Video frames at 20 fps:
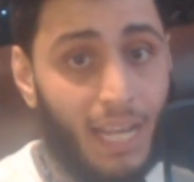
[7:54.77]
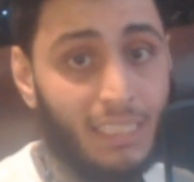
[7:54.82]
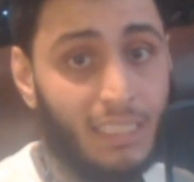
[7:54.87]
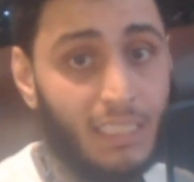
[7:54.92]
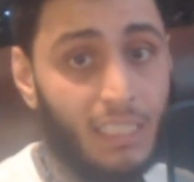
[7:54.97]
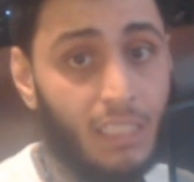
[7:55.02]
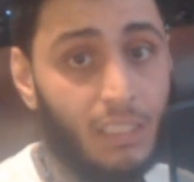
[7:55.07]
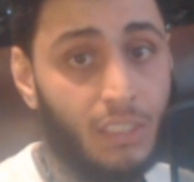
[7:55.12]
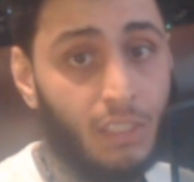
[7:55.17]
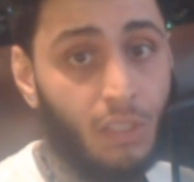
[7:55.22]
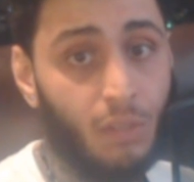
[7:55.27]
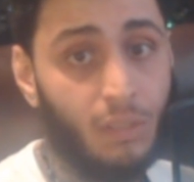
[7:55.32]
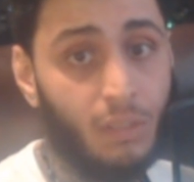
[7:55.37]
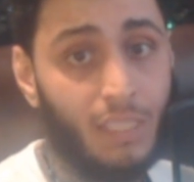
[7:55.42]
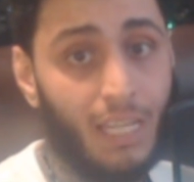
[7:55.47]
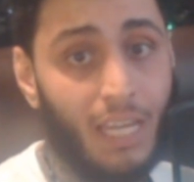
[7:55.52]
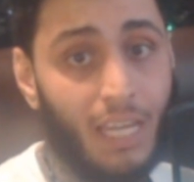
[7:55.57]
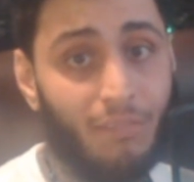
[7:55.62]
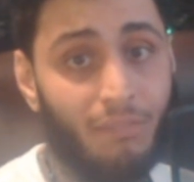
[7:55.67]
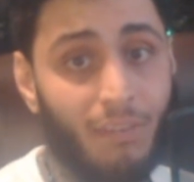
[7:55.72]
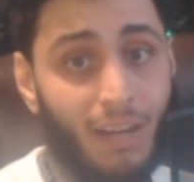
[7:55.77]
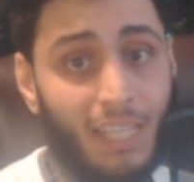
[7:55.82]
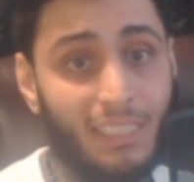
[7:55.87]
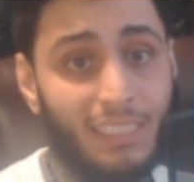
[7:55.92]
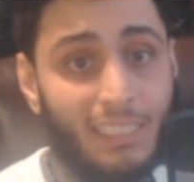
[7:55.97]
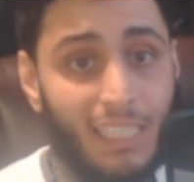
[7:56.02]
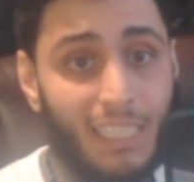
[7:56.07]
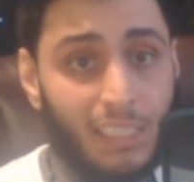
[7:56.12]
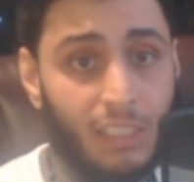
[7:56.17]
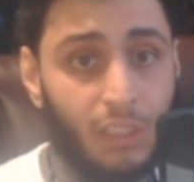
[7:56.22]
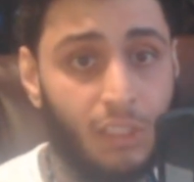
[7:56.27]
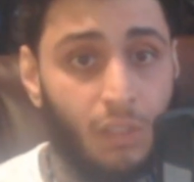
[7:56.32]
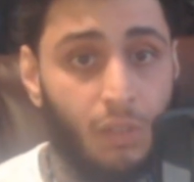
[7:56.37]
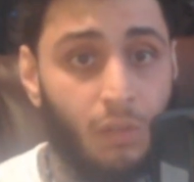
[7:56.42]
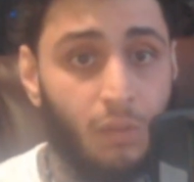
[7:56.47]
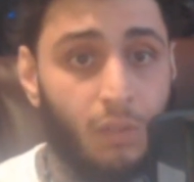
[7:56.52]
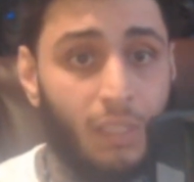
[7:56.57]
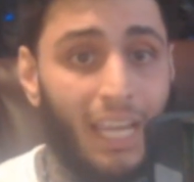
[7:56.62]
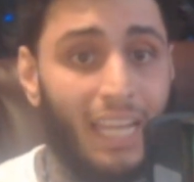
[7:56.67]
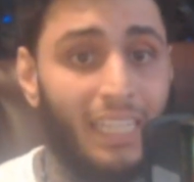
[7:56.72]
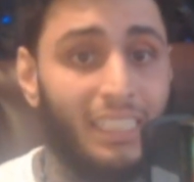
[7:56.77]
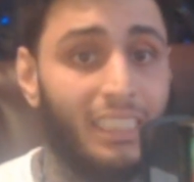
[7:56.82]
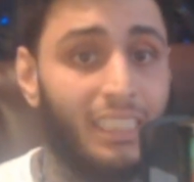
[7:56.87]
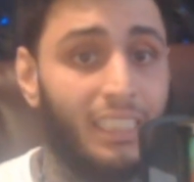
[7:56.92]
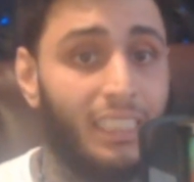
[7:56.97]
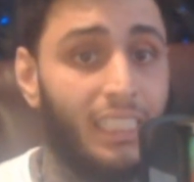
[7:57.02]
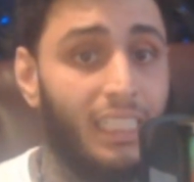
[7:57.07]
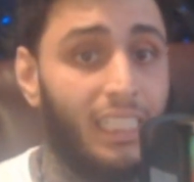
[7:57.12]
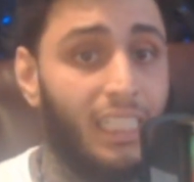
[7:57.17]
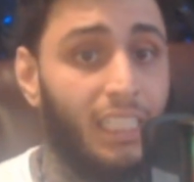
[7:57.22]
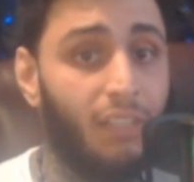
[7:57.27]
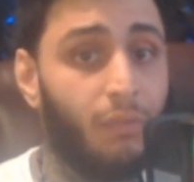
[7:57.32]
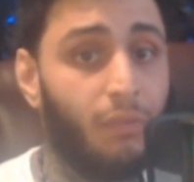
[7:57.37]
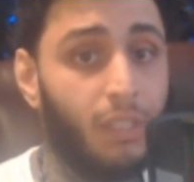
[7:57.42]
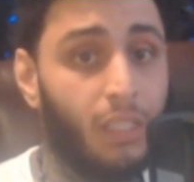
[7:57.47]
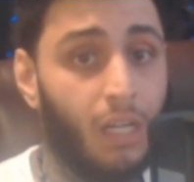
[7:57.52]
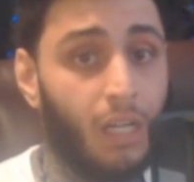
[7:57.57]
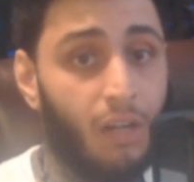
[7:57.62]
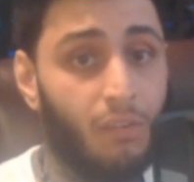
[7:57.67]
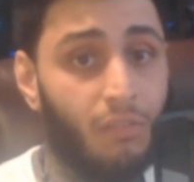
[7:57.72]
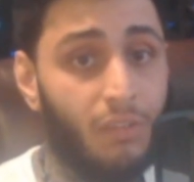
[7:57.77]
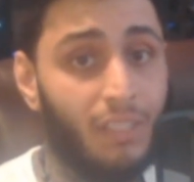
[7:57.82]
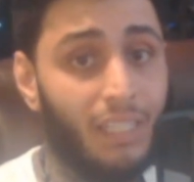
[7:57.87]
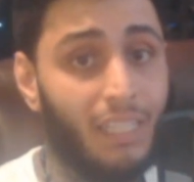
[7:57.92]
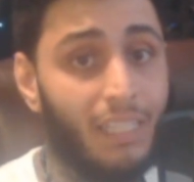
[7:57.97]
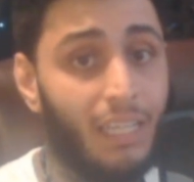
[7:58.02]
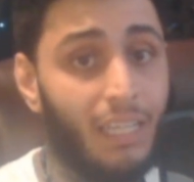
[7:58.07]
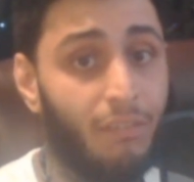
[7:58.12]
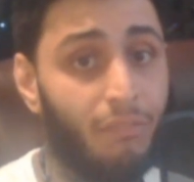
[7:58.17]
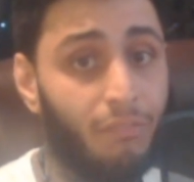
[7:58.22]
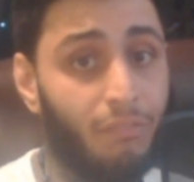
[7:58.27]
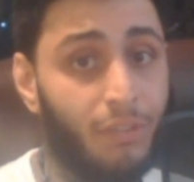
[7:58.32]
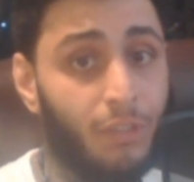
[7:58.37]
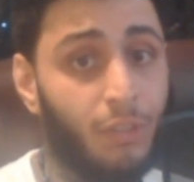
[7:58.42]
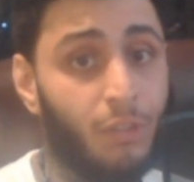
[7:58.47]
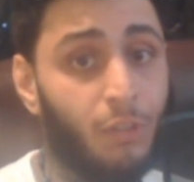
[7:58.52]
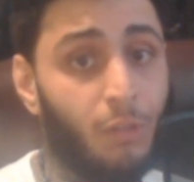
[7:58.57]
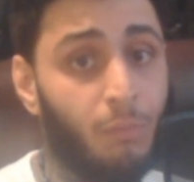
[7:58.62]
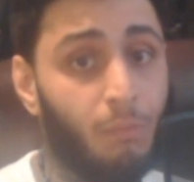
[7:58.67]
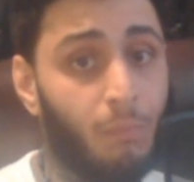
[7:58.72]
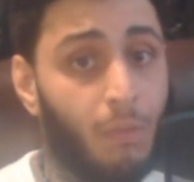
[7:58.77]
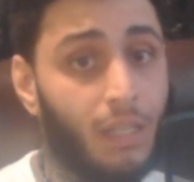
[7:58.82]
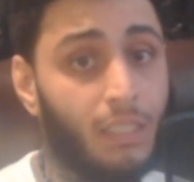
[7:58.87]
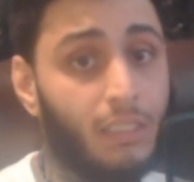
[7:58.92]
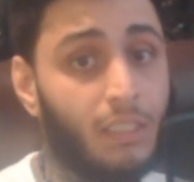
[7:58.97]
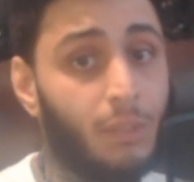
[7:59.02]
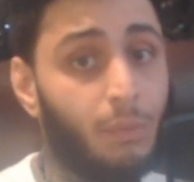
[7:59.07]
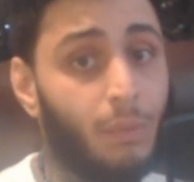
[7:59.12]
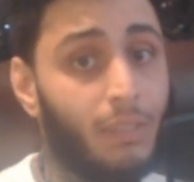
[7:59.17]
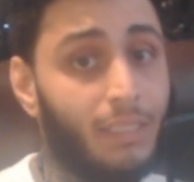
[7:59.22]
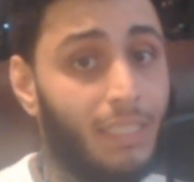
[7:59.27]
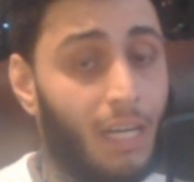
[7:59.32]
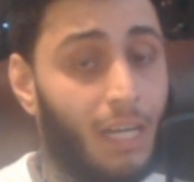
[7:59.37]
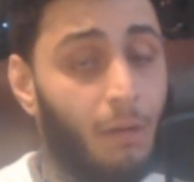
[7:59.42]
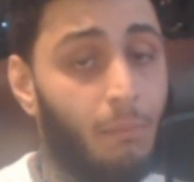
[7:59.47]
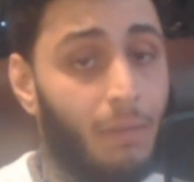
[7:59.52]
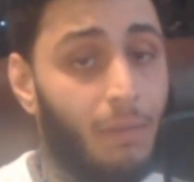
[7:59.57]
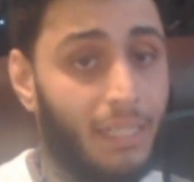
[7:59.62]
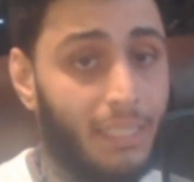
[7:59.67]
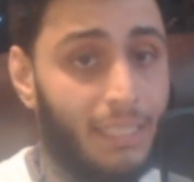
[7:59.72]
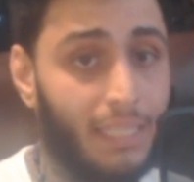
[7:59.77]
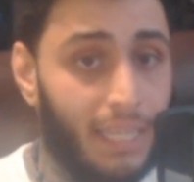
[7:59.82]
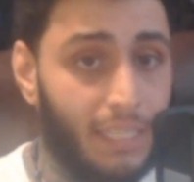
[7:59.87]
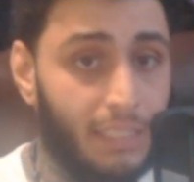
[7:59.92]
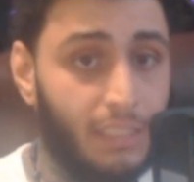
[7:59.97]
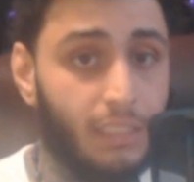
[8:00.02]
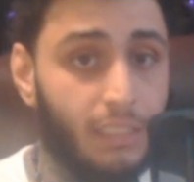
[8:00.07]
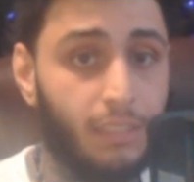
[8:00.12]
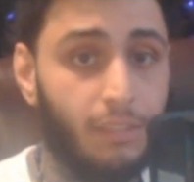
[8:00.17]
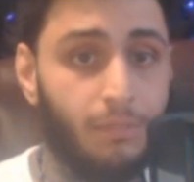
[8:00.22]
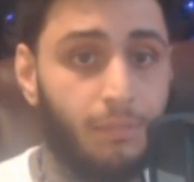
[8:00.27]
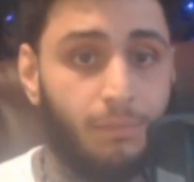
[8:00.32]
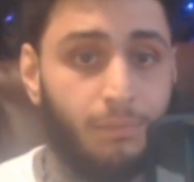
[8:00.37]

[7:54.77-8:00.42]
As a consultant, I advised less salt, and she recovered in a few months without medication.